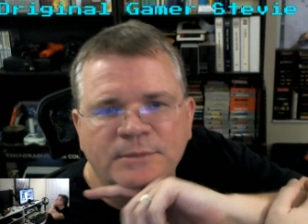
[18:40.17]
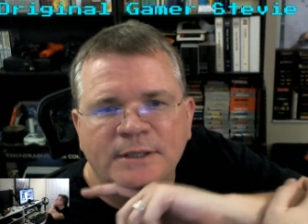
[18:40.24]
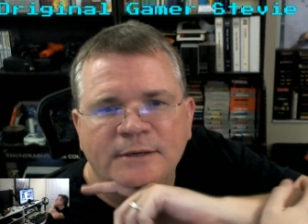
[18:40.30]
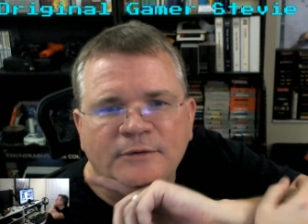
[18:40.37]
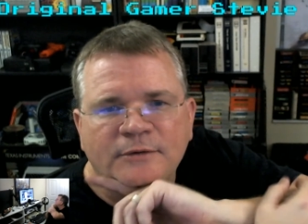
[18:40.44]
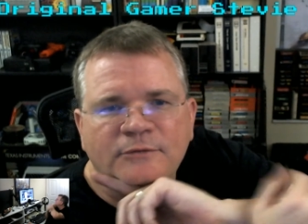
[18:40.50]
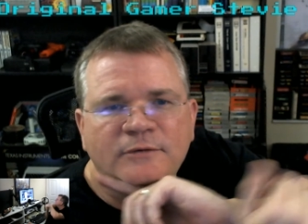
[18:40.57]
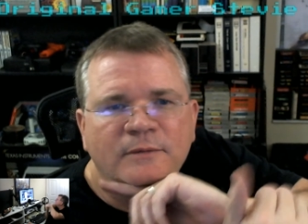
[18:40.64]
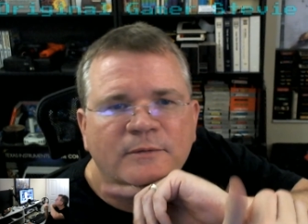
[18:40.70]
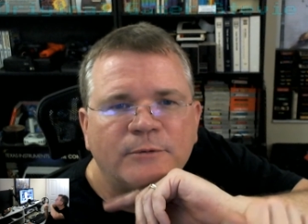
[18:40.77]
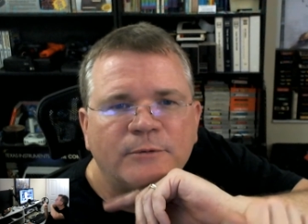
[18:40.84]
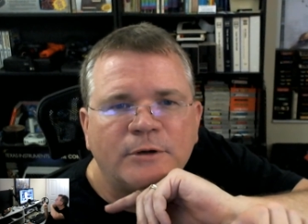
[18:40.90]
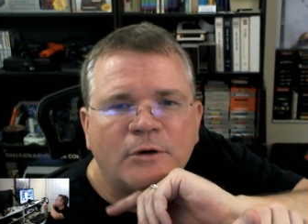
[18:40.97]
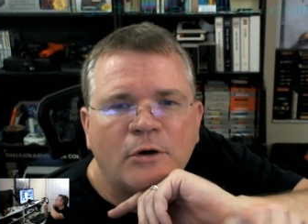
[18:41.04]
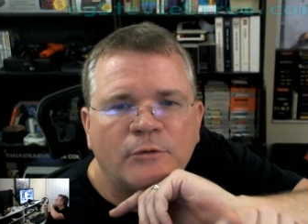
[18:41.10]
because I seem to
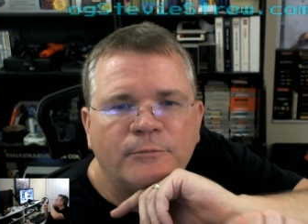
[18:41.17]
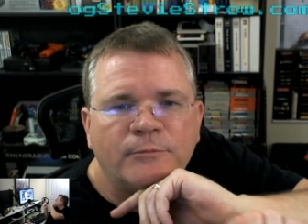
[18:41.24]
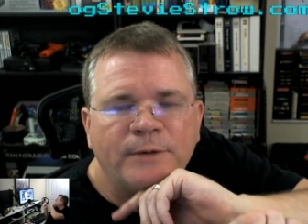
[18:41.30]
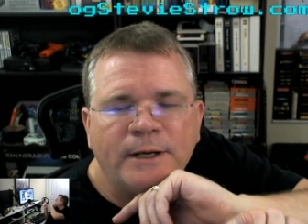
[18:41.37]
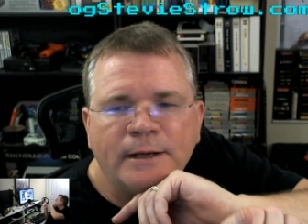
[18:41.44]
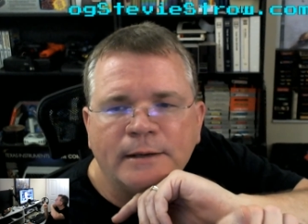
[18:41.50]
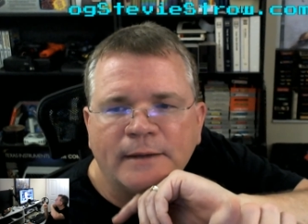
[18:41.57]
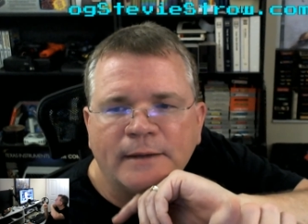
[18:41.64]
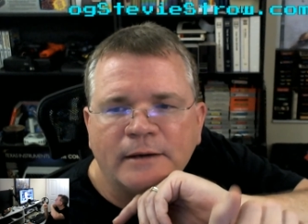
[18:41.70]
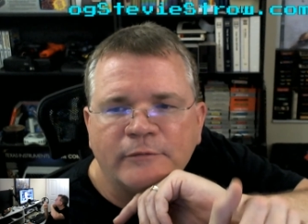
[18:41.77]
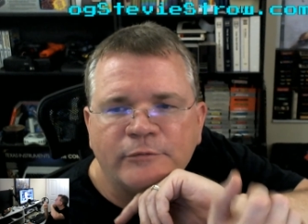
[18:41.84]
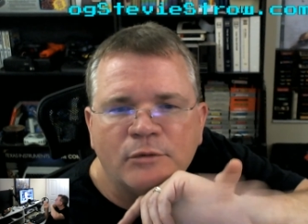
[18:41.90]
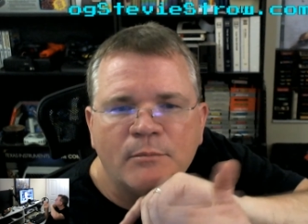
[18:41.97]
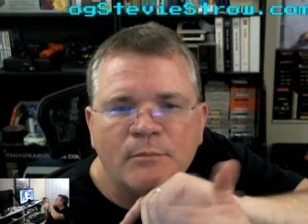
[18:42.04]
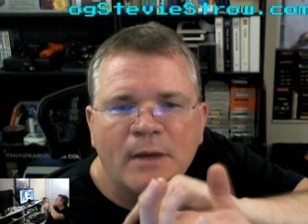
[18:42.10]
recall reading that
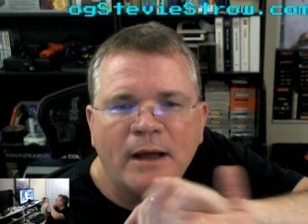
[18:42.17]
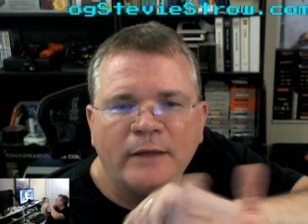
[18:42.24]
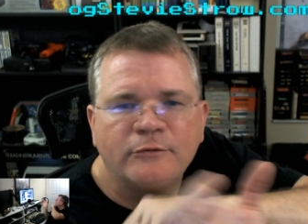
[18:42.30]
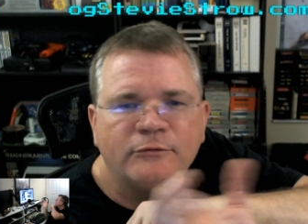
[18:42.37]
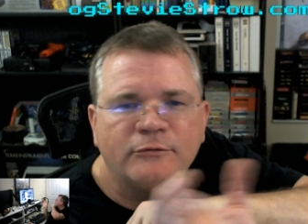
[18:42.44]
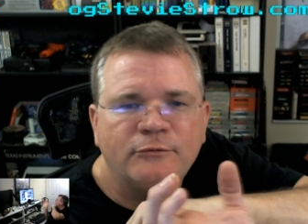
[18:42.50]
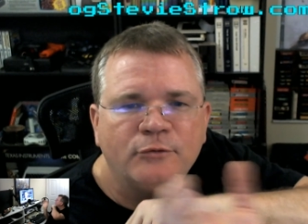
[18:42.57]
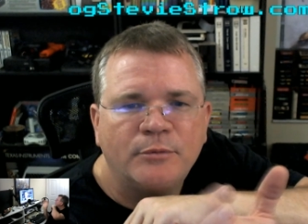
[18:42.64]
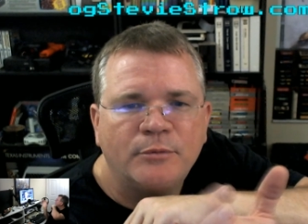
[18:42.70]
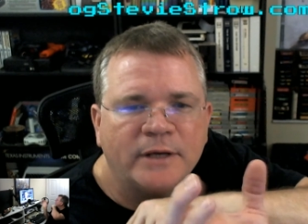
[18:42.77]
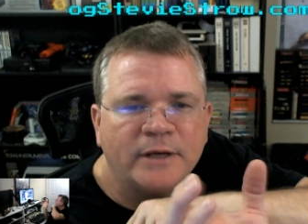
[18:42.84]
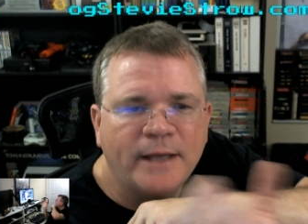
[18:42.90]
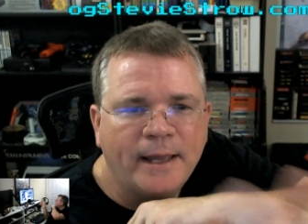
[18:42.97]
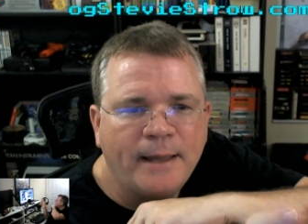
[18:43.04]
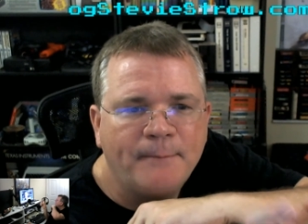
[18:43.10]
if you buy the Super
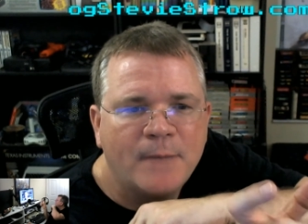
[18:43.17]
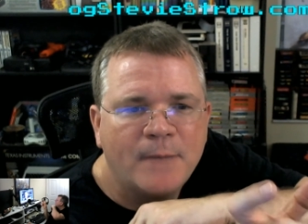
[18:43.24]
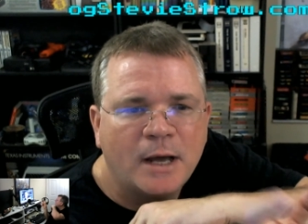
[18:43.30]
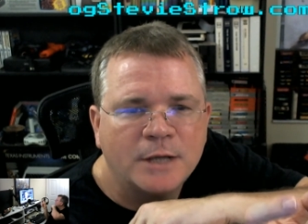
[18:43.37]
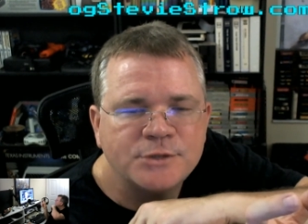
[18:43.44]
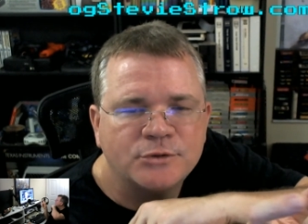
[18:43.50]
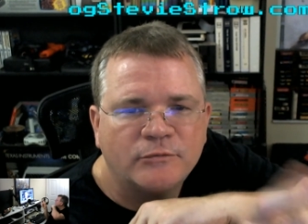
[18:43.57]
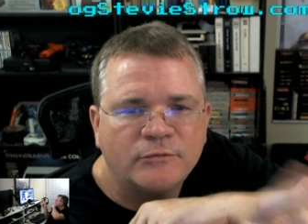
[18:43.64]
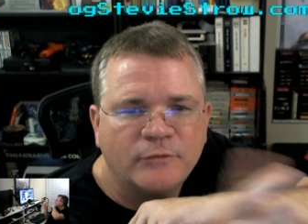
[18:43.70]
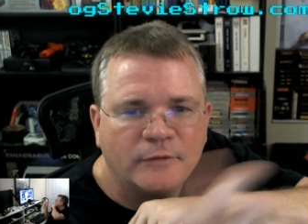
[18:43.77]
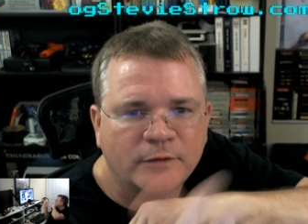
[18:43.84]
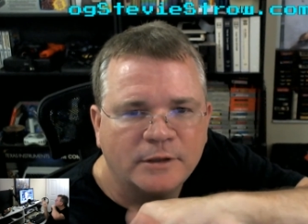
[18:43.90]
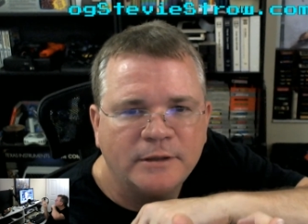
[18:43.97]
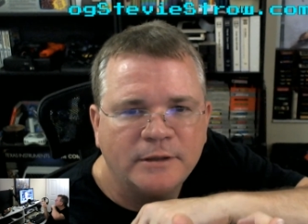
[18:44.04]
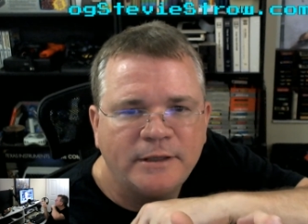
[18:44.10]
Game module for
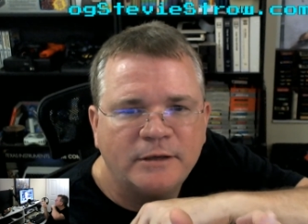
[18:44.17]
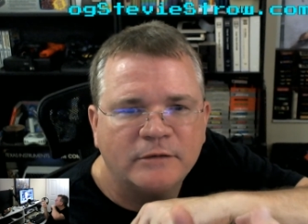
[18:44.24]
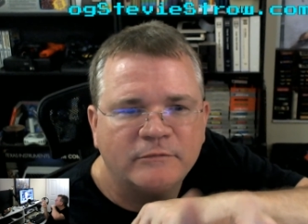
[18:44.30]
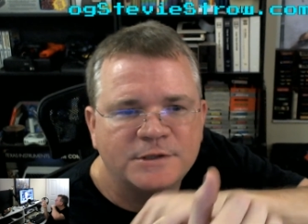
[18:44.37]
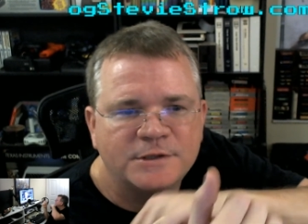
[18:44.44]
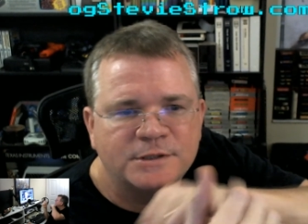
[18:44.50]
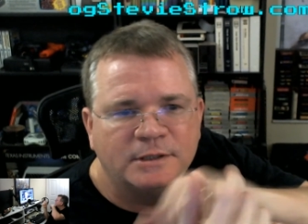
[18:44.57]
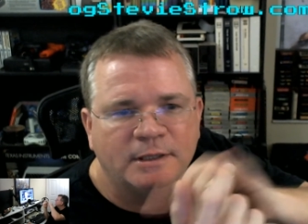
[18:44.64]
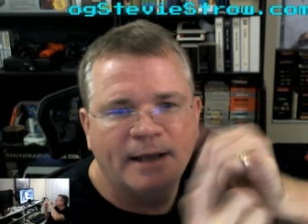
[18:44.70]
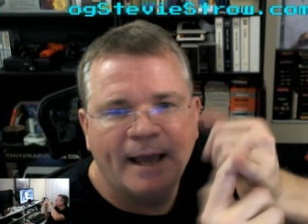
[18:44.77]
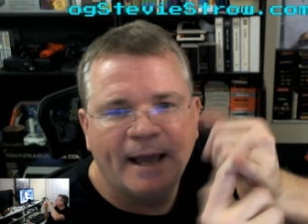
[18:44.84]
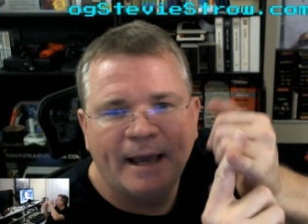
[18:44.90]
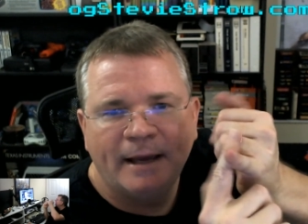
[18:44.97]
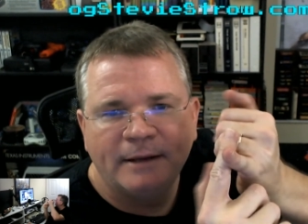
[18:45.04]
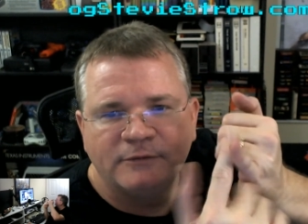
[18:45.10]
the ColecoVision, it
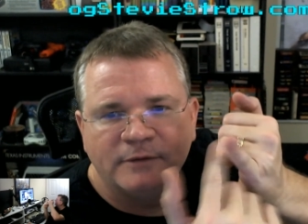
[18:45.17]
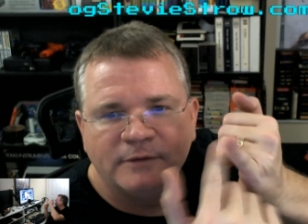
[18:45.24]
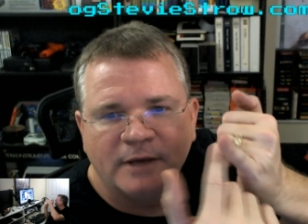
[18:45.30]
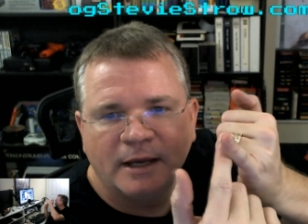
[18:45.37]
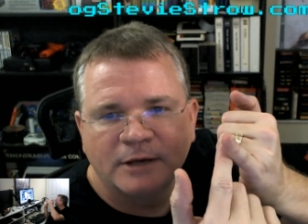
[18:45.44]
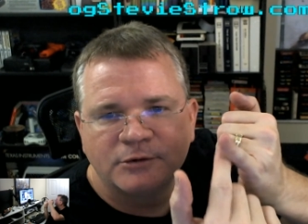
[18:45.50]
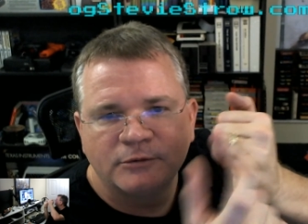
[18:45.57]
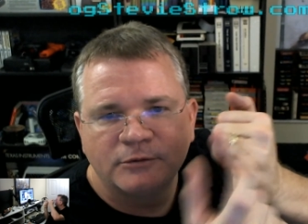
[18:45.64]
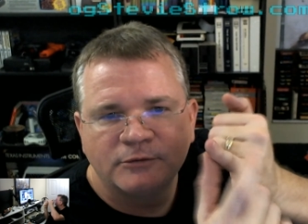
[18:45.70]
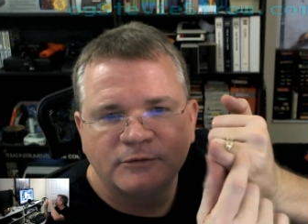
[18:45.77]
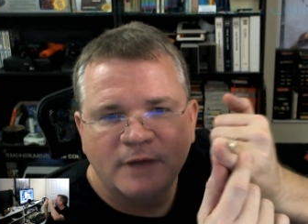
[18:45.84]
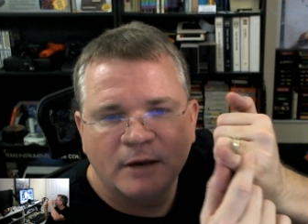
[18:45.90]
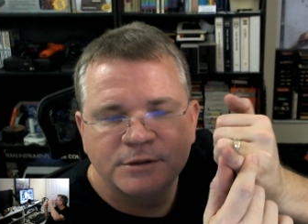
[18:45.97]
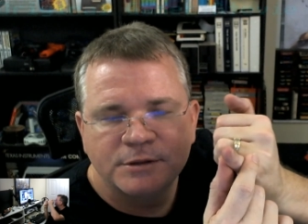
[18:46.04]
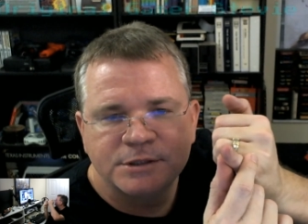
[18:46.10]
adds the extra
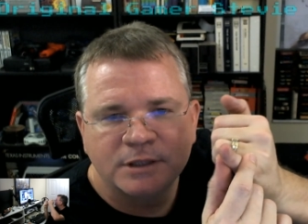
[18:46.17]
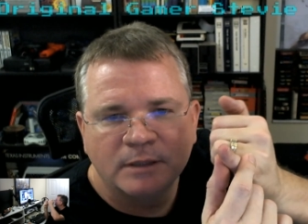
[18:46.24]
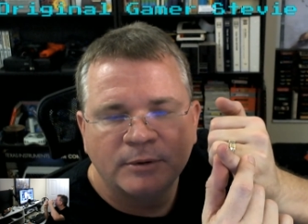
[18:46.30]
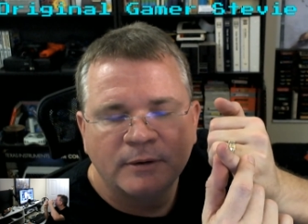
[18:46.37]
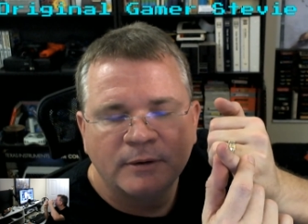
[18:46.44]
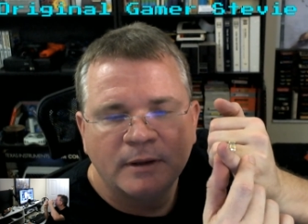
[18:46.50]
sound chip